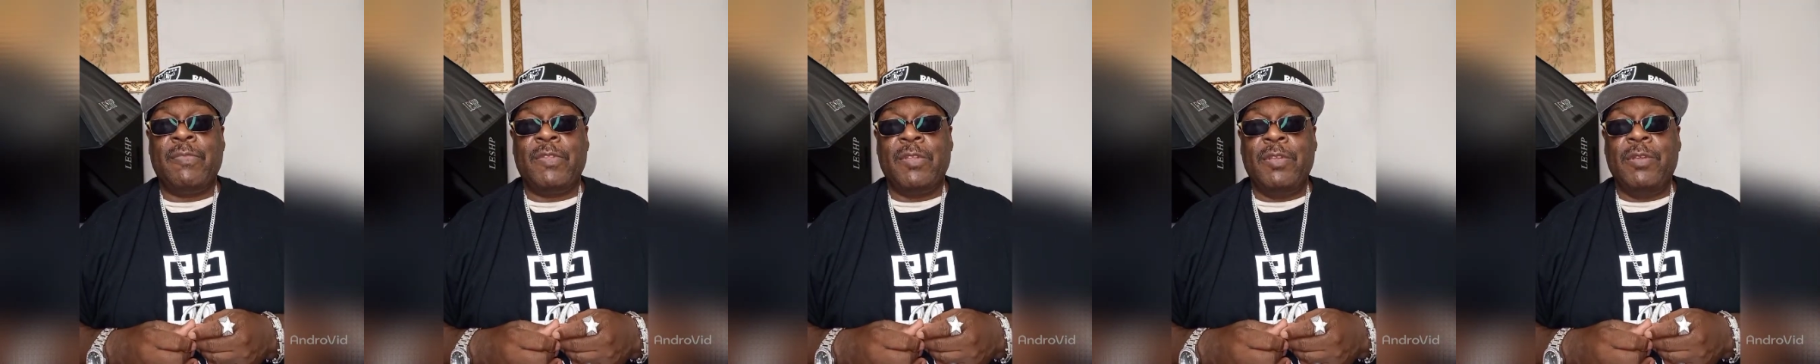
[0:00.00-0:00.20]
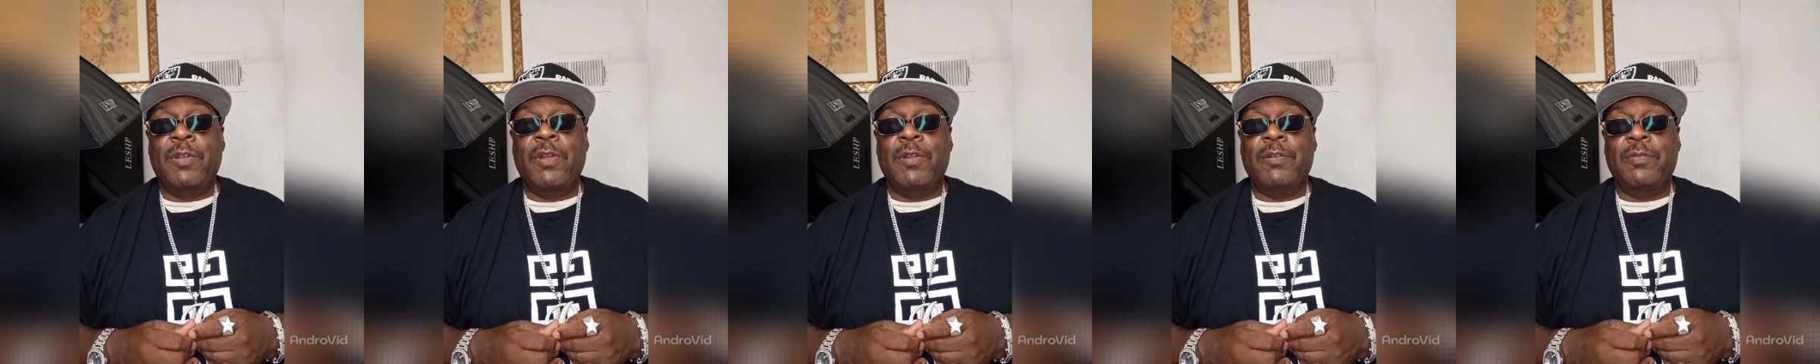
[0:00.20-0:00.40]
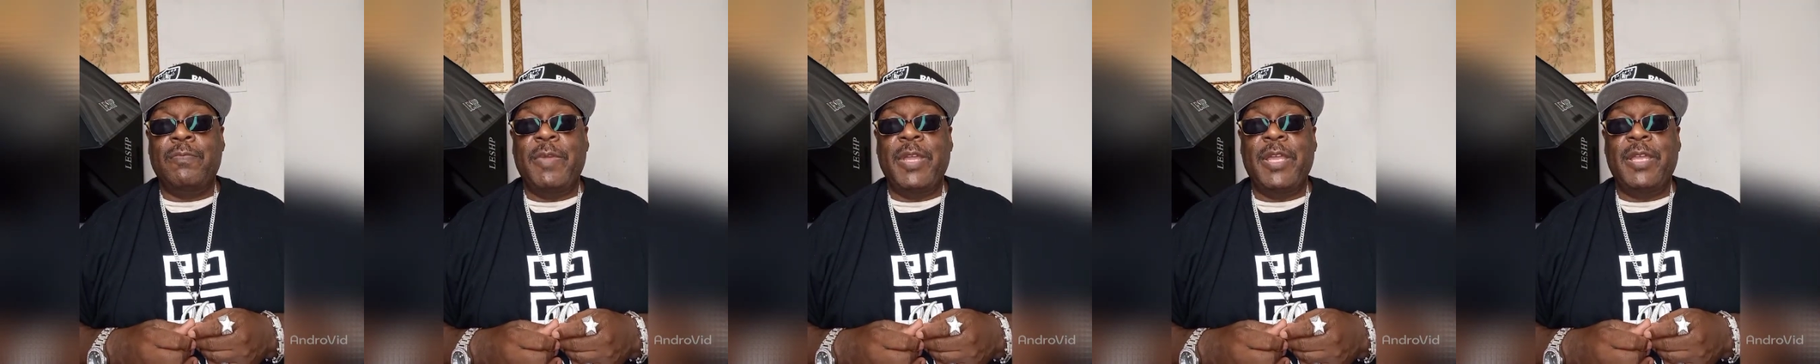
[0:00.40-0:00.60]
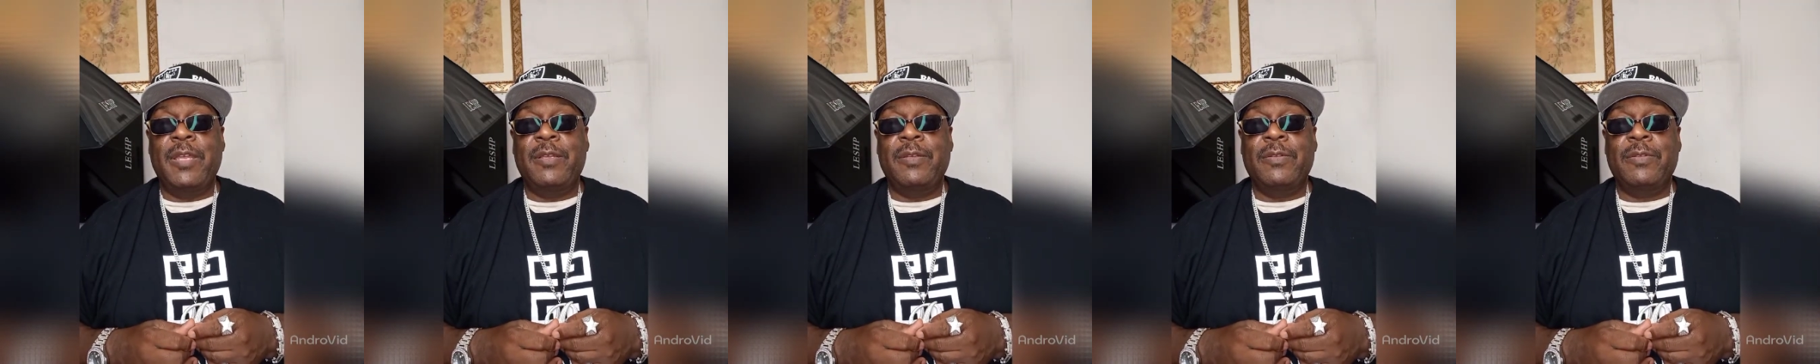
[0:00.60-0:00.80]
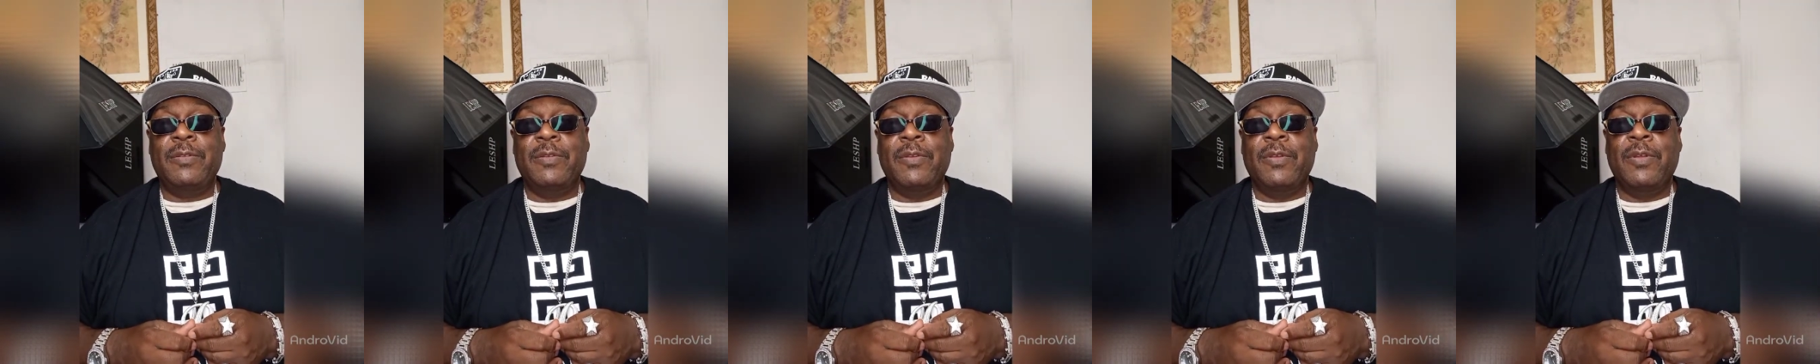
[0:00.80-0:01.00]
You know what I
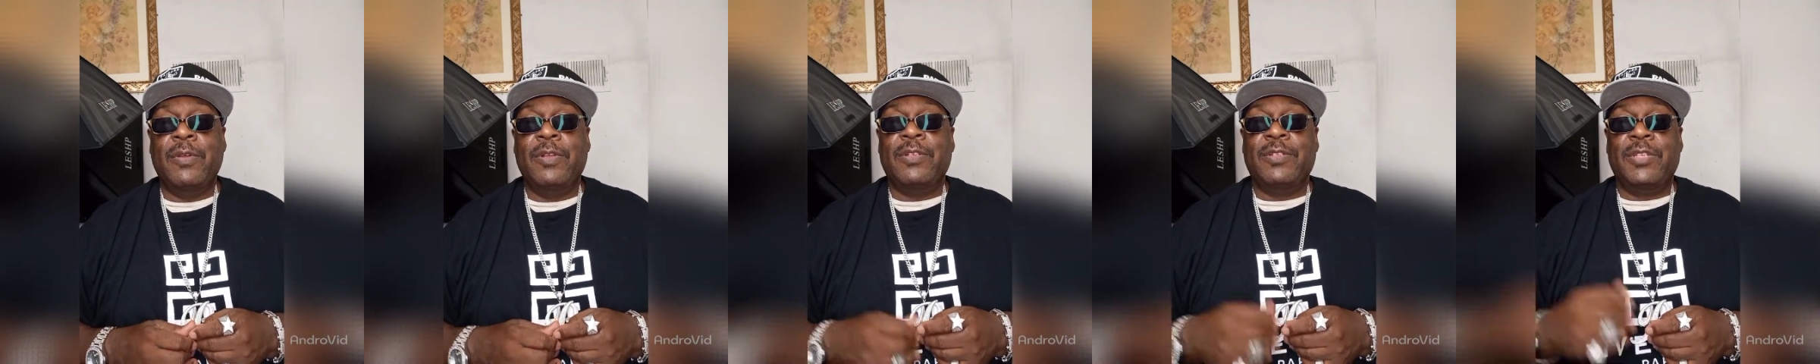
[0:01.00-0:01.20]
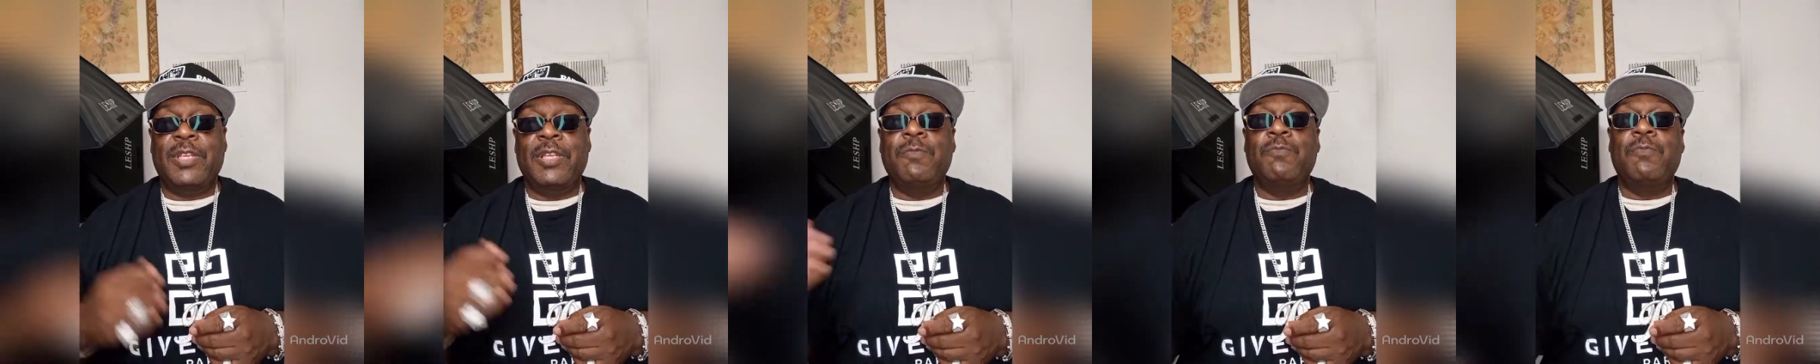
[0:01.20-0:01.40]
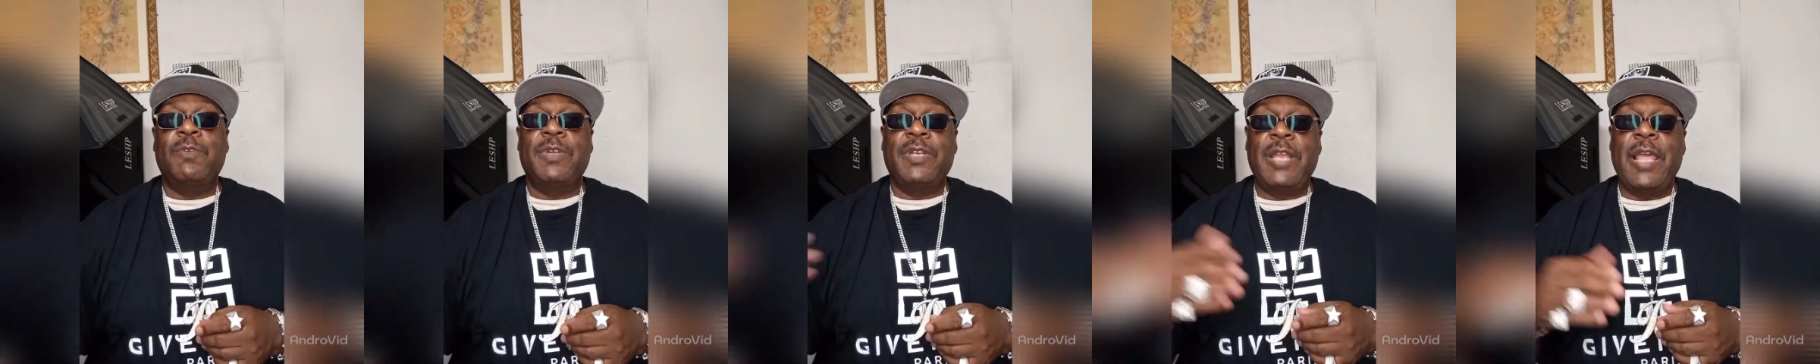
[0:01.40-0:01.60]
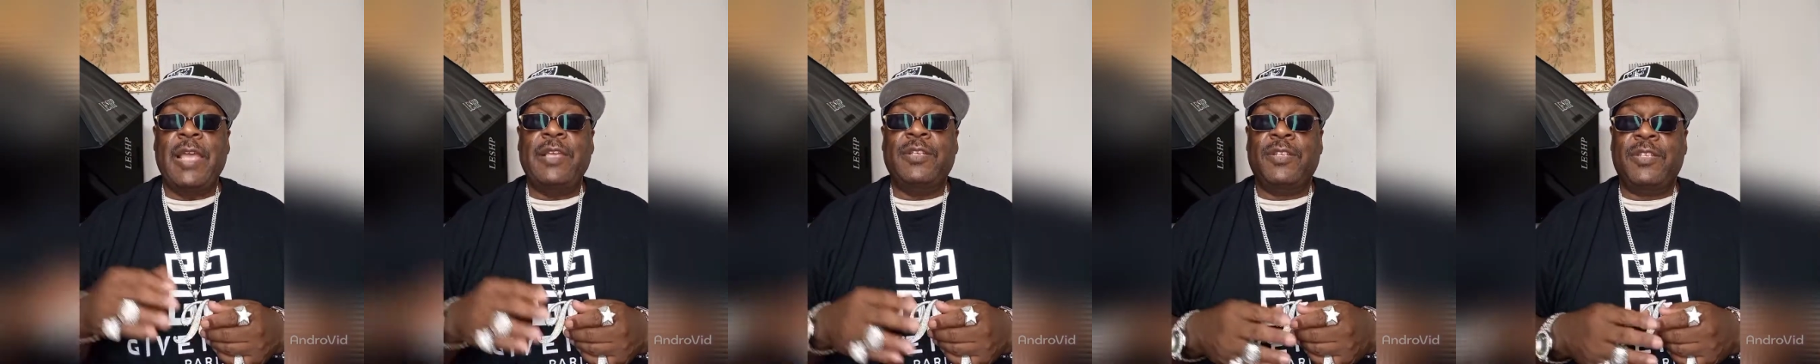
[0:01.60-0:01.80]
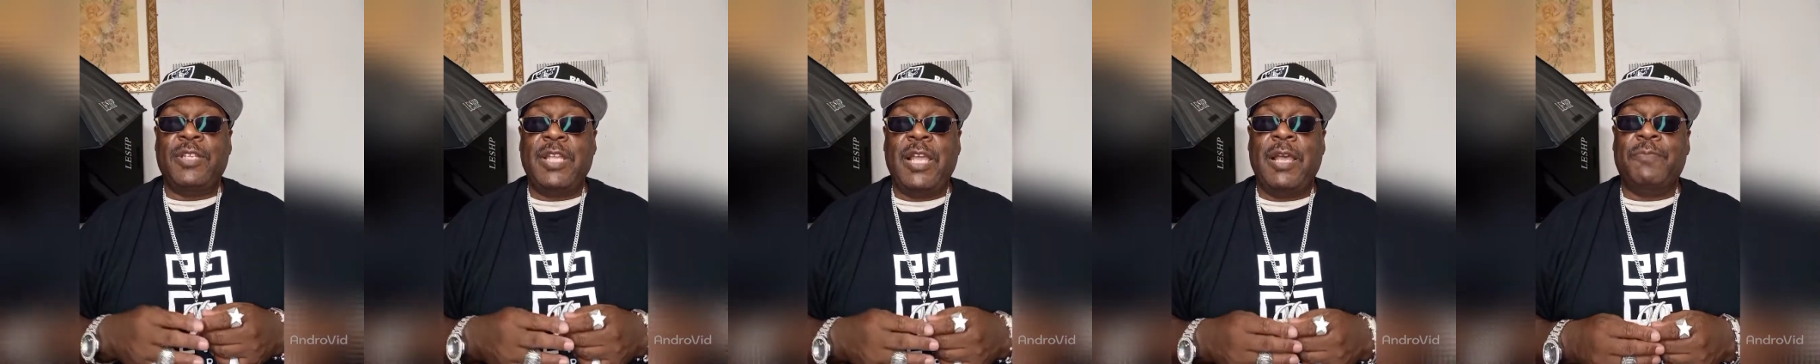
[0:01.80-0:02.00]
mean? See, when they
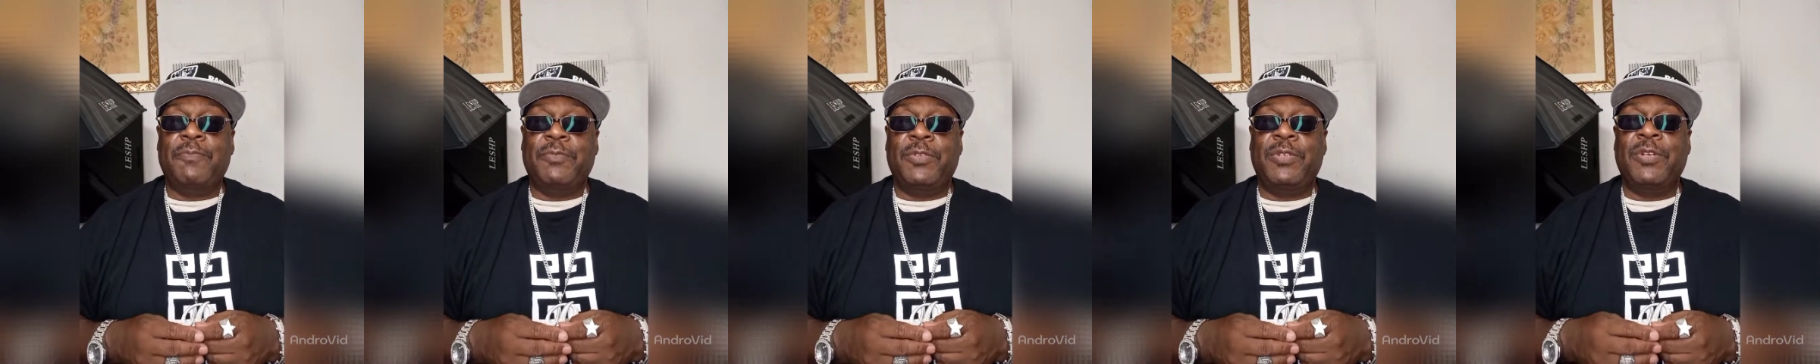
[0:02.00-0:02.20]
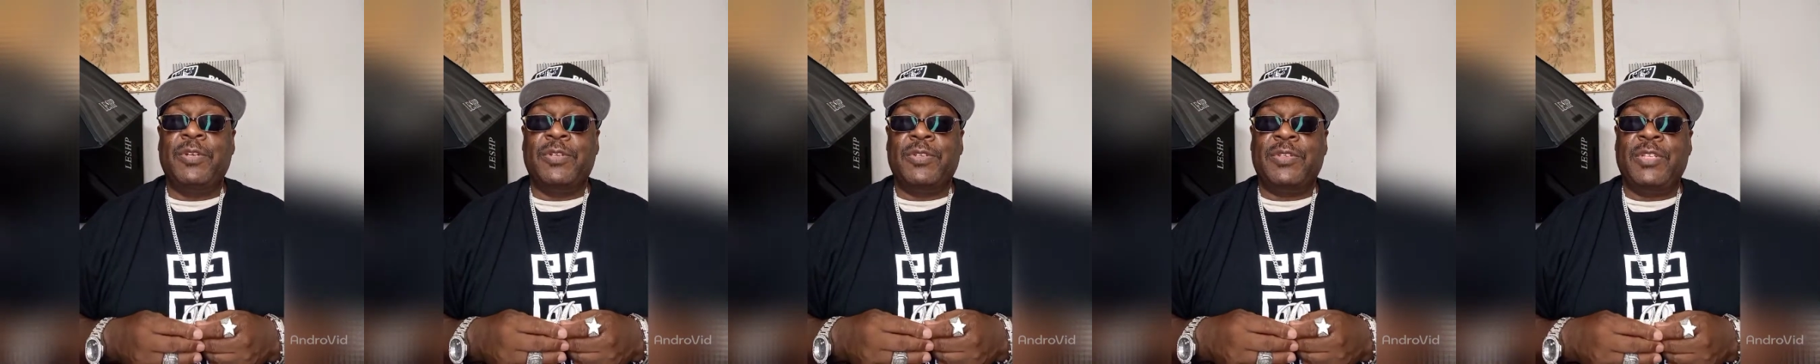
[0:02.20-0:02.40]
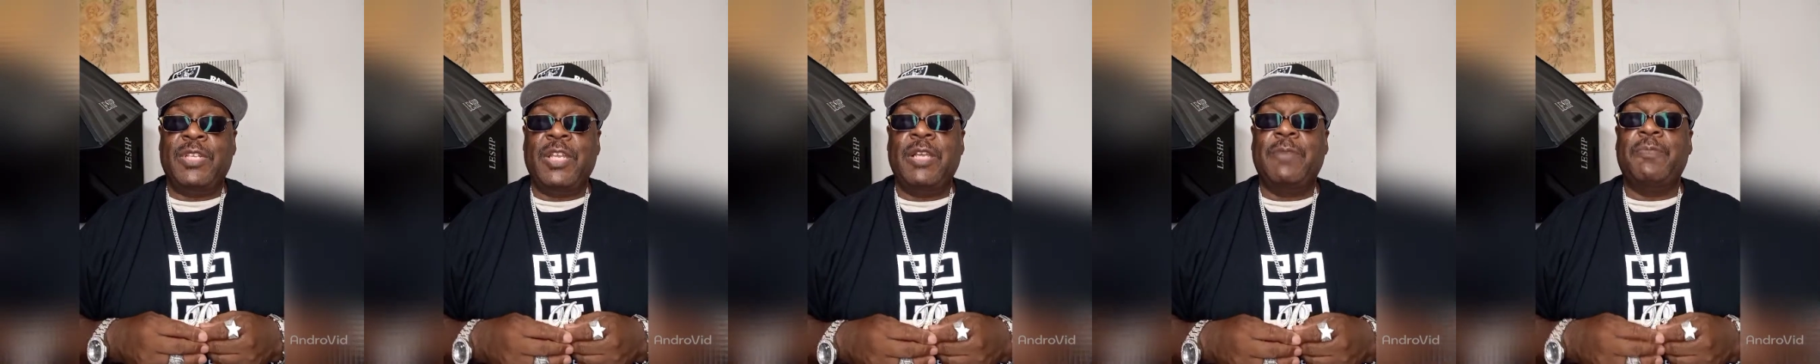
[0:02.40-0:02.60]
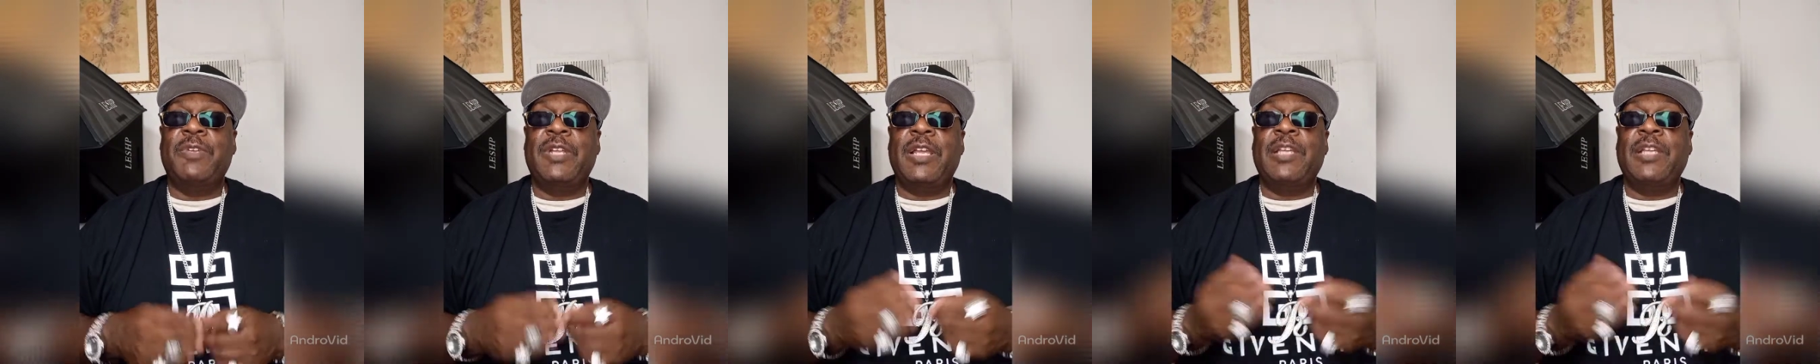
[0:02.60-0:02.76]
step to a Sigma,